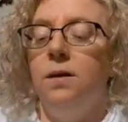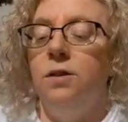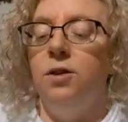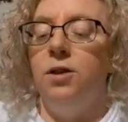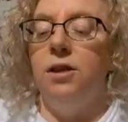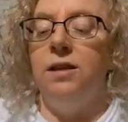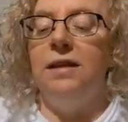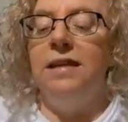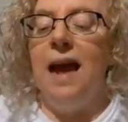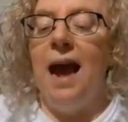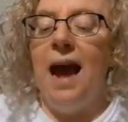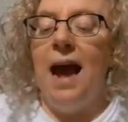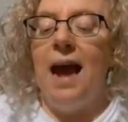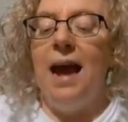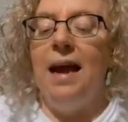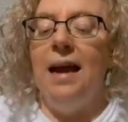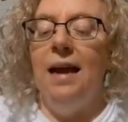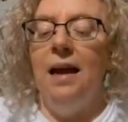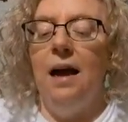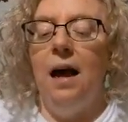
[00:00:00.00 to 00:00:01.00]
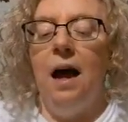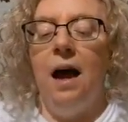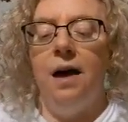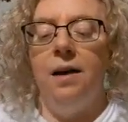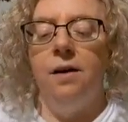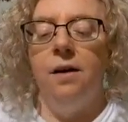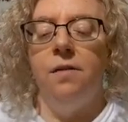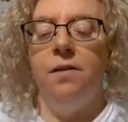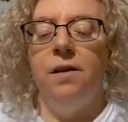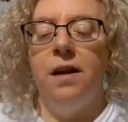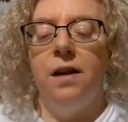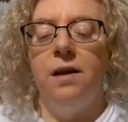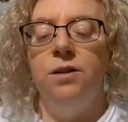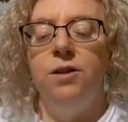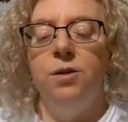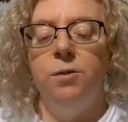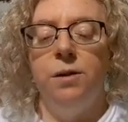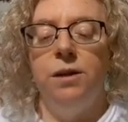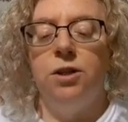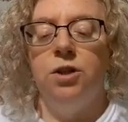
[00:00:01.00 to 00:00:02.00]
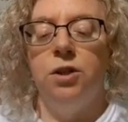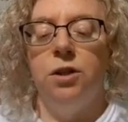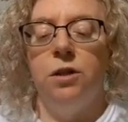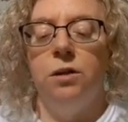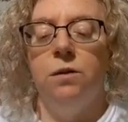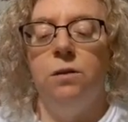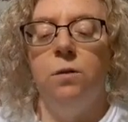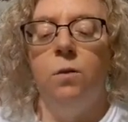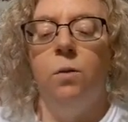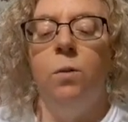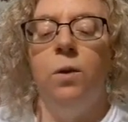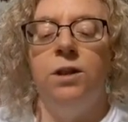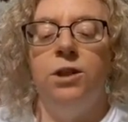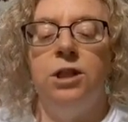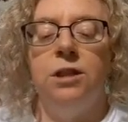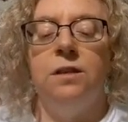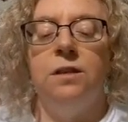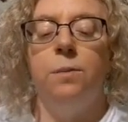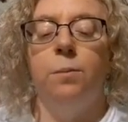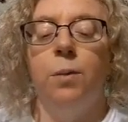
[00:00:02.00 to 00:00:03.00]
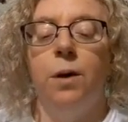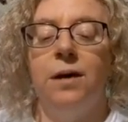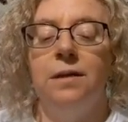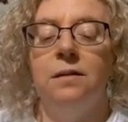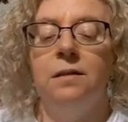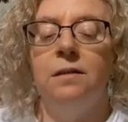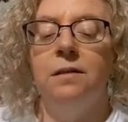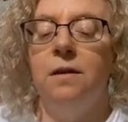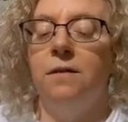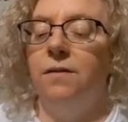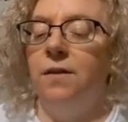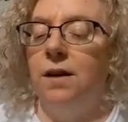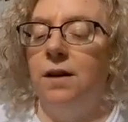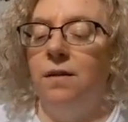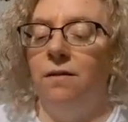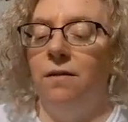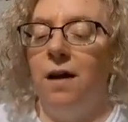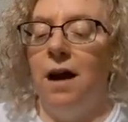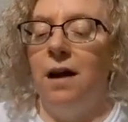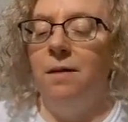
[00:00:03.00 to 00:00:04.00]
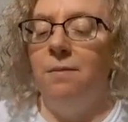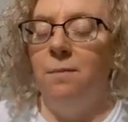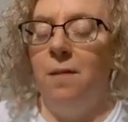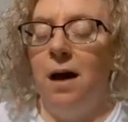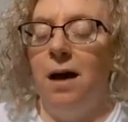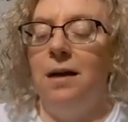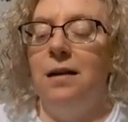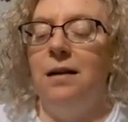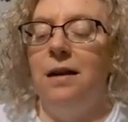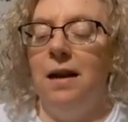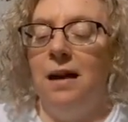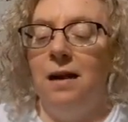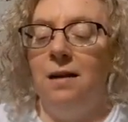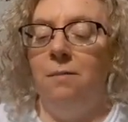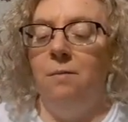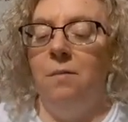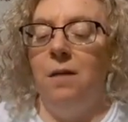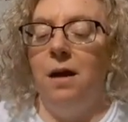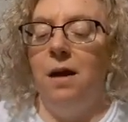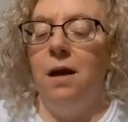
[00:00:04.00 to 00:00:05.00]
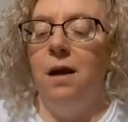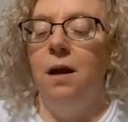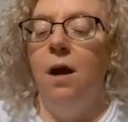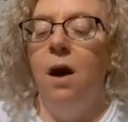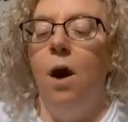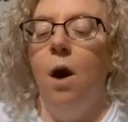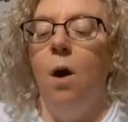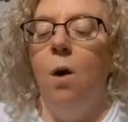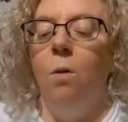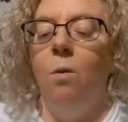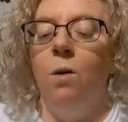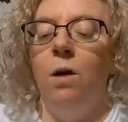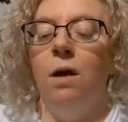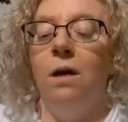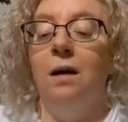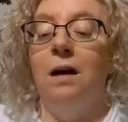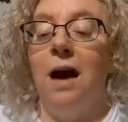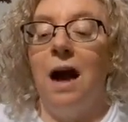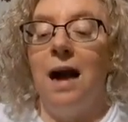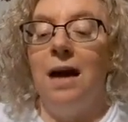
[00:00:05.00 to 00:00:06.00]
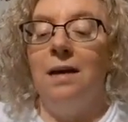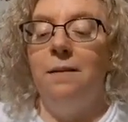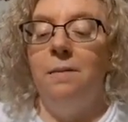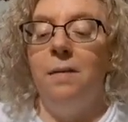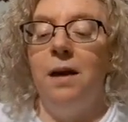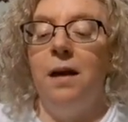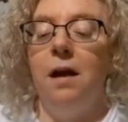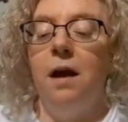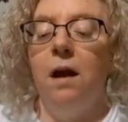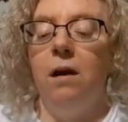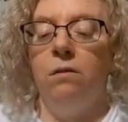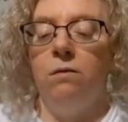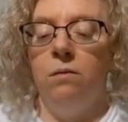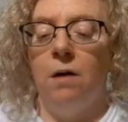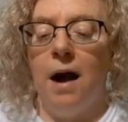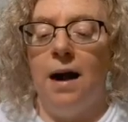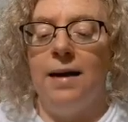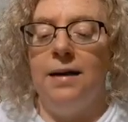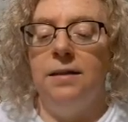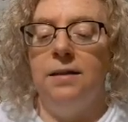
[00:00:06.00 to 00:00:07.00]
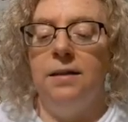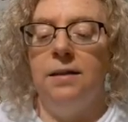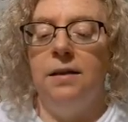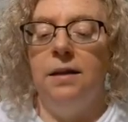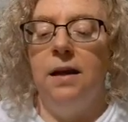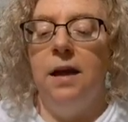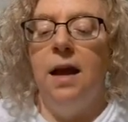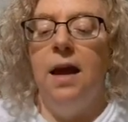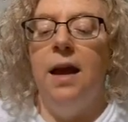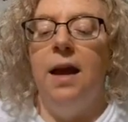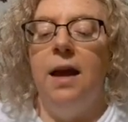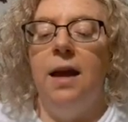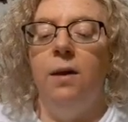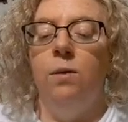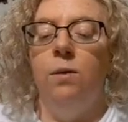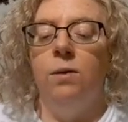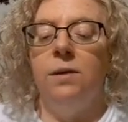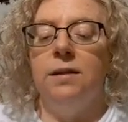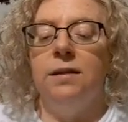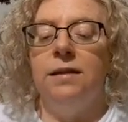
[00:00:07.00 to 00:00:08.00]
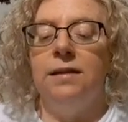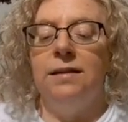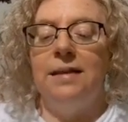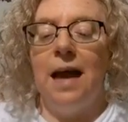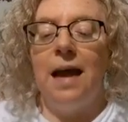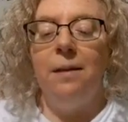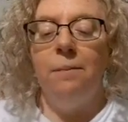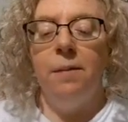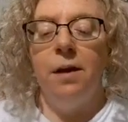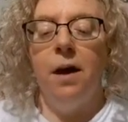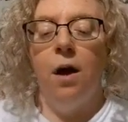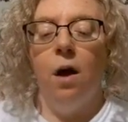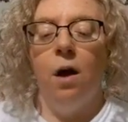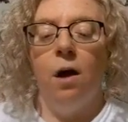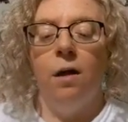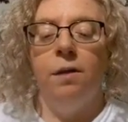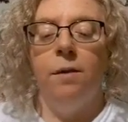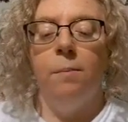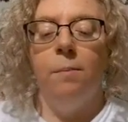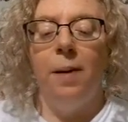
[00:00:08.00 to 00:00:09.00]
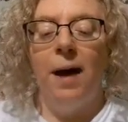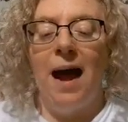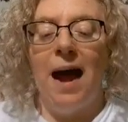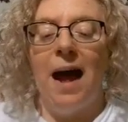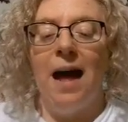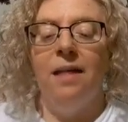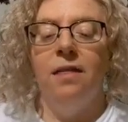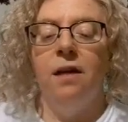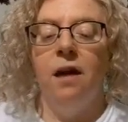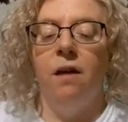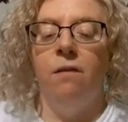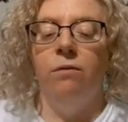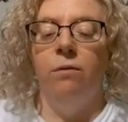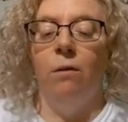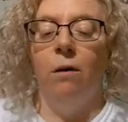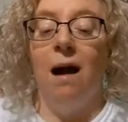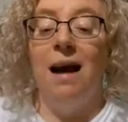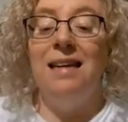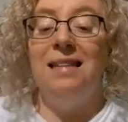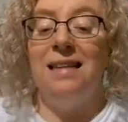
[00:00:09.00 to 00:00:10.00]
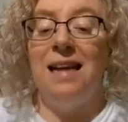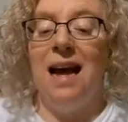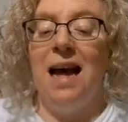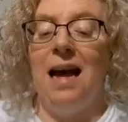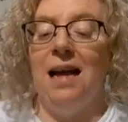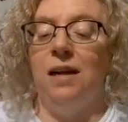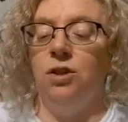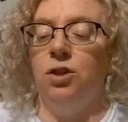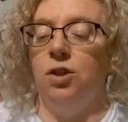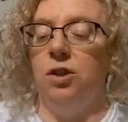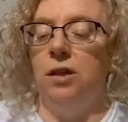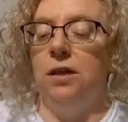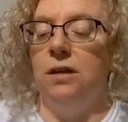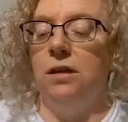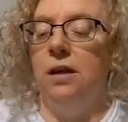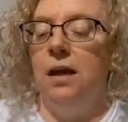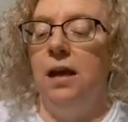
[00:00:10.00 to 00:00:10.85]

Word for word: Today, I know that intuition, which is the presence of the divine mind in me, will guide me aright. It will set me on the path of right action.